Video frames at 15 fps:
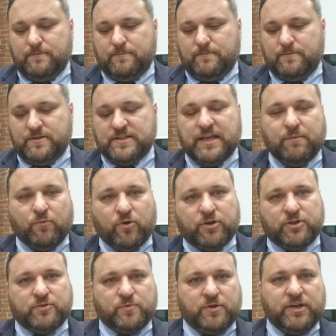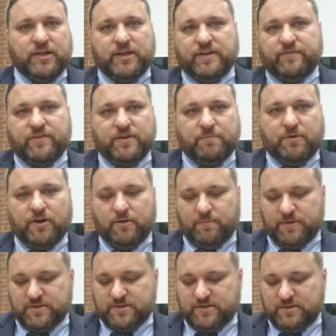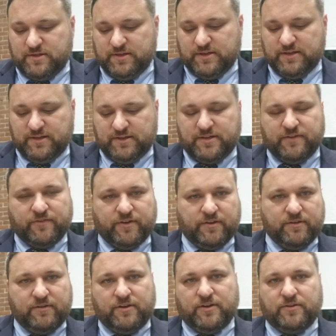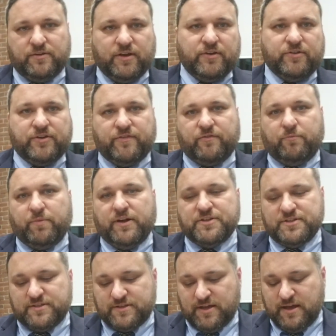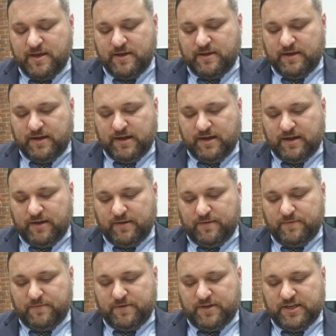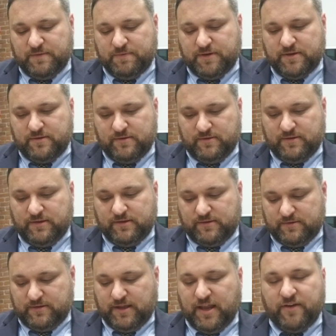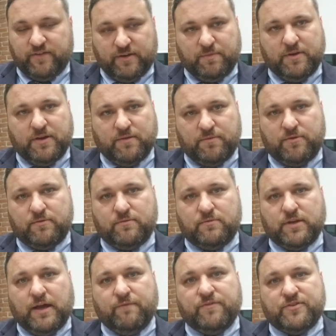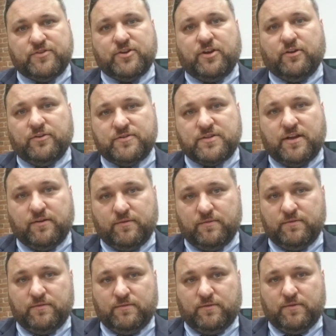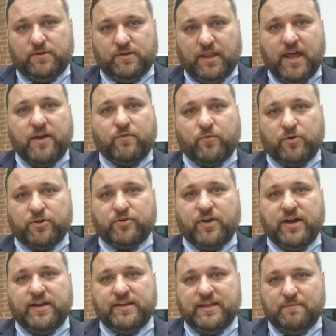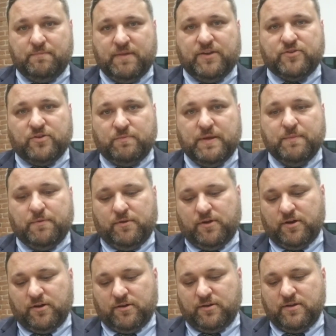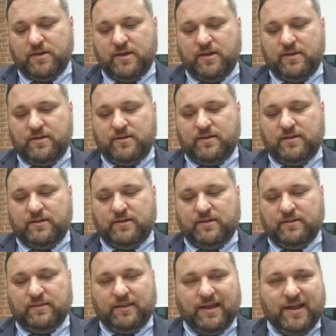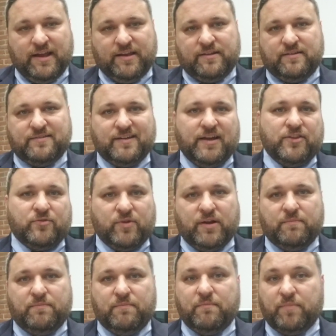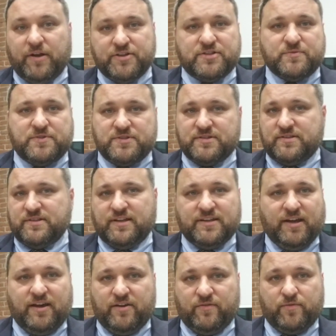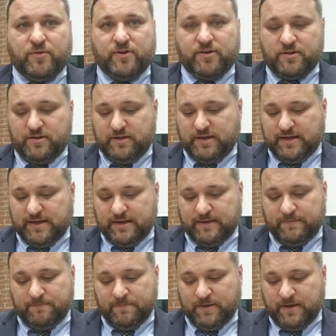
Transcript: the same workers working in different departments, different, you know, under different budgets, the head of DPW, Tom Fitzgerald, has done a lot of work trying to make sure people are aligned inside the right budgets, which is a ton of work. The